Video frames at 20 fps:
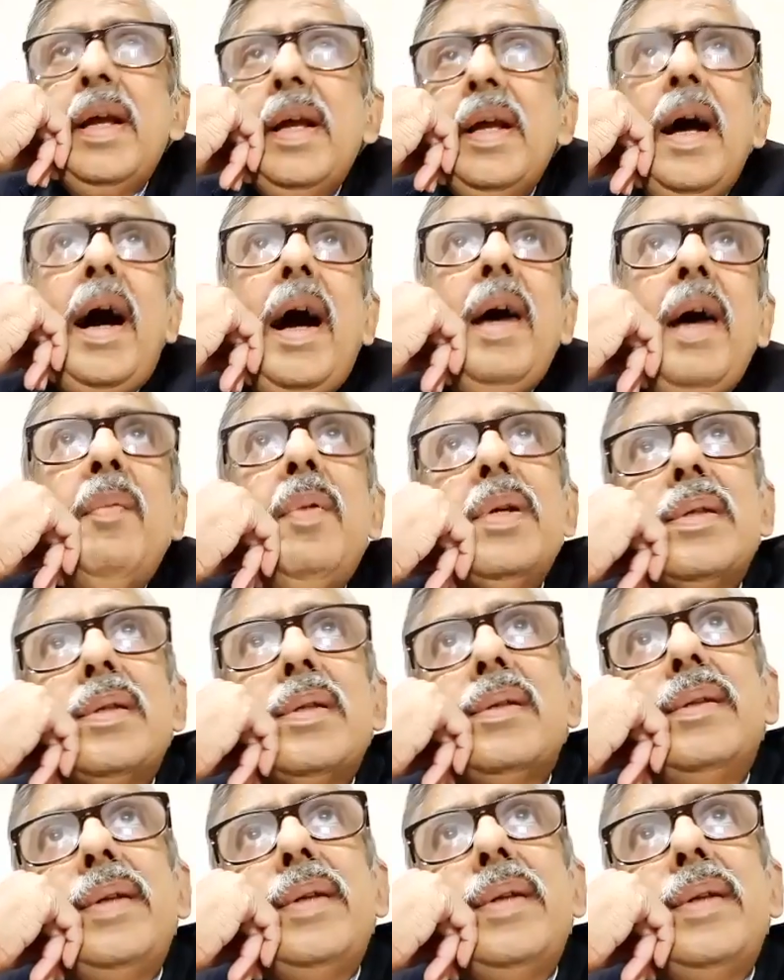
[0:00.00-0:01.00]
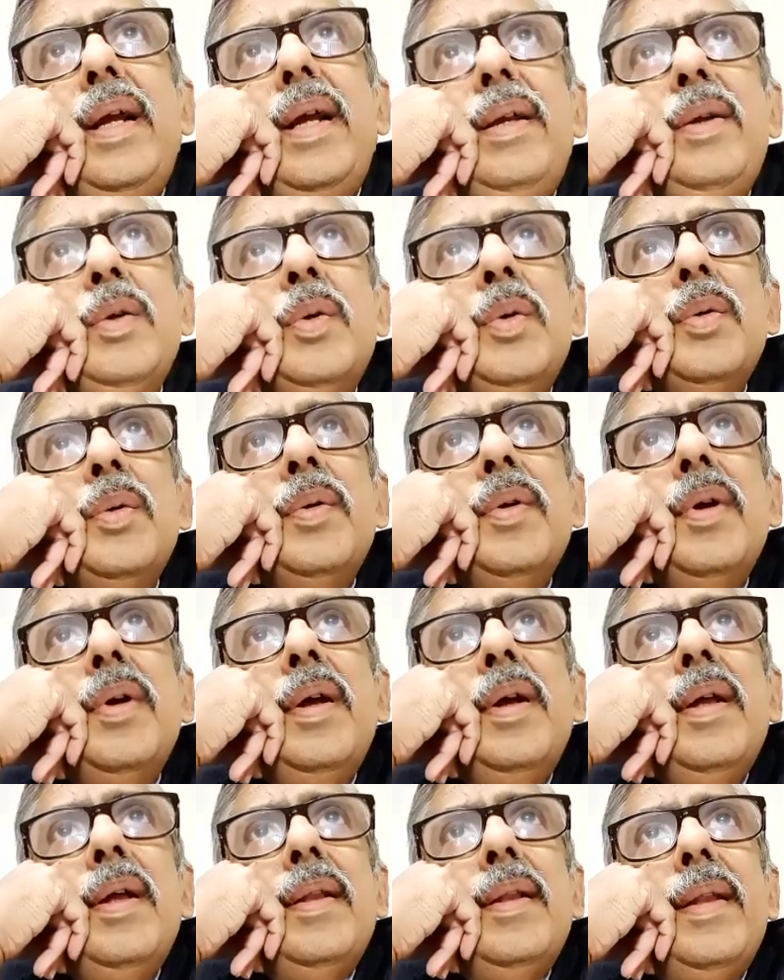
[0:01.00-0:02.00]
I must tell you
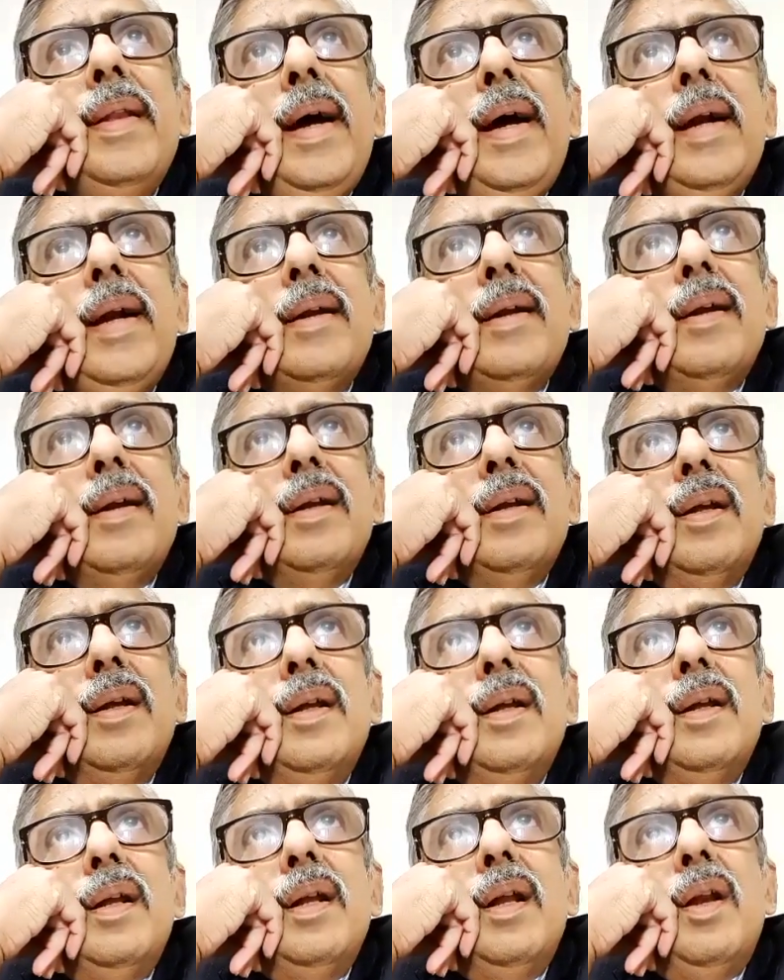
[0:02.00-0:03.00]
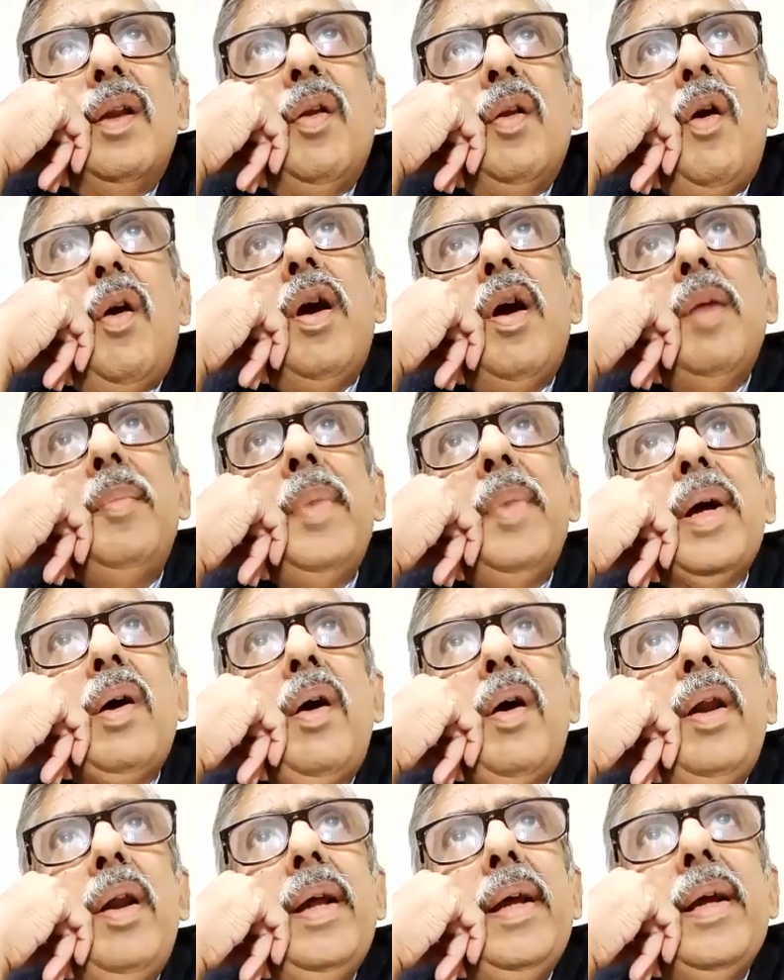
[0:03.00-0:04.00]
that Lord
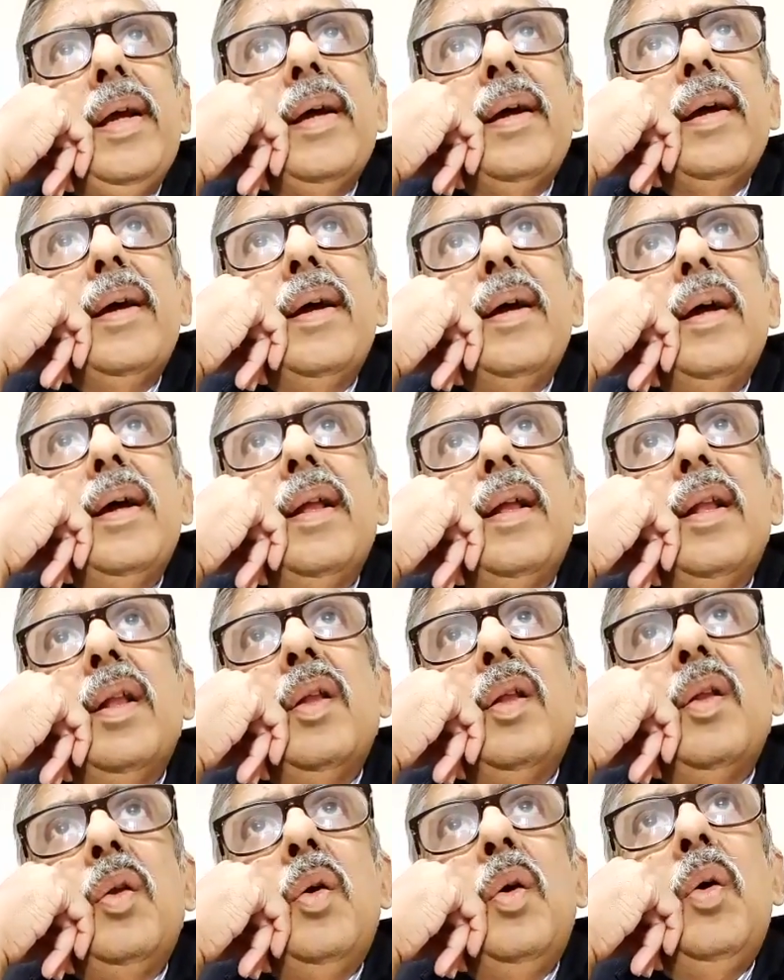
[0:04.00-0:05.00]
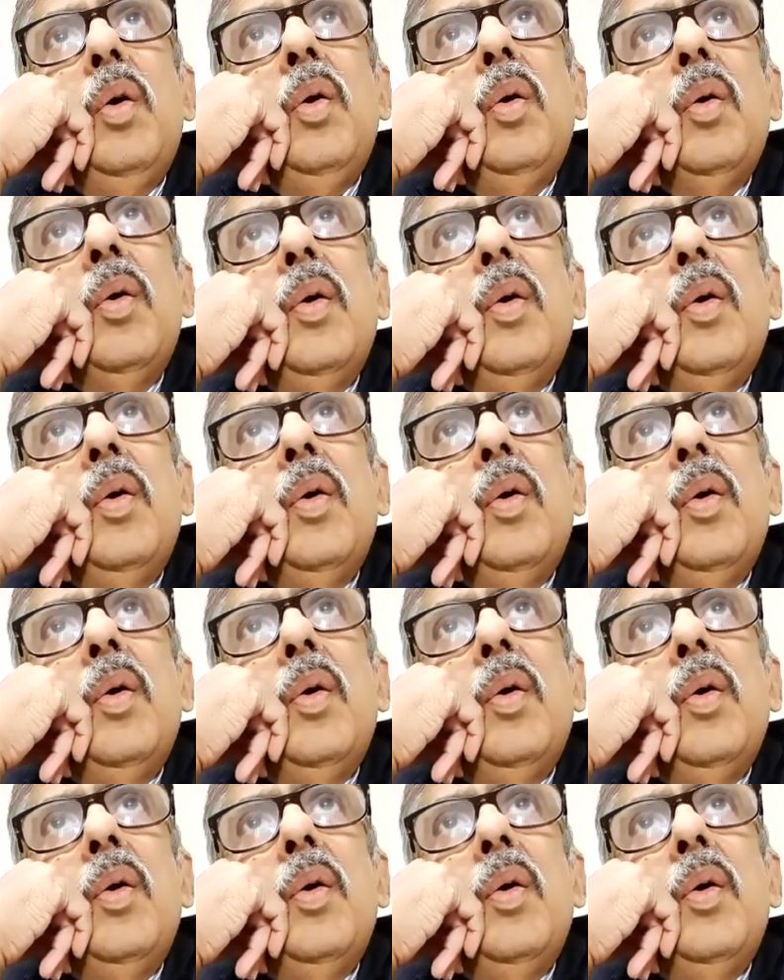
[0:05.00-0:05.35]
Macaulay, though